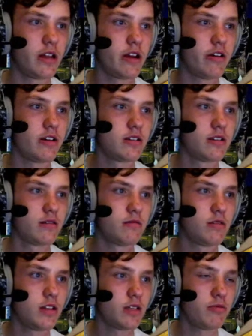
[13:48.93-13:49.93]
There it is.
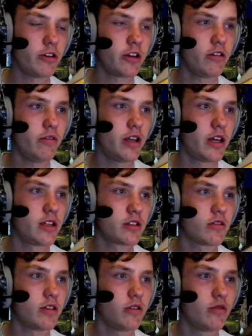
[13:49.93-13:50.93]
It's pretty cool, isn't it?
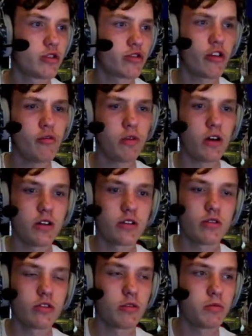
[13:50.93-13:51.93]
It's got the little strobe
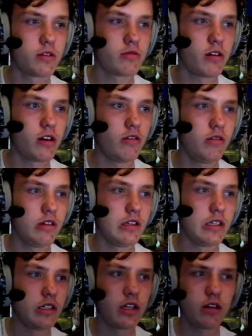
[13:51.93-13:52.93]
lights on top as well.
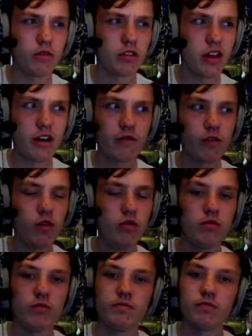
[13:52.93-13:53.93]
Don't know what they're for.